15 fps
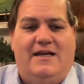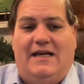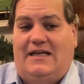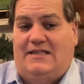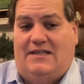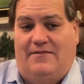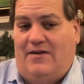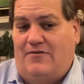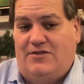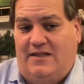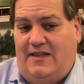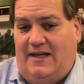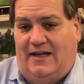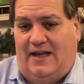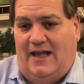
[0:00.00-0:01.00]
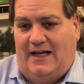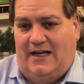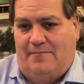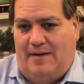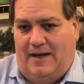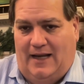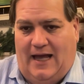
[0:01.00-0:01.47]
He said, "I've never seen anything like it
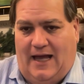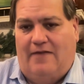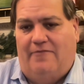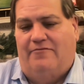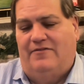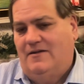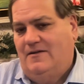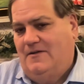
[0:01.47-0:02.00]
in my life.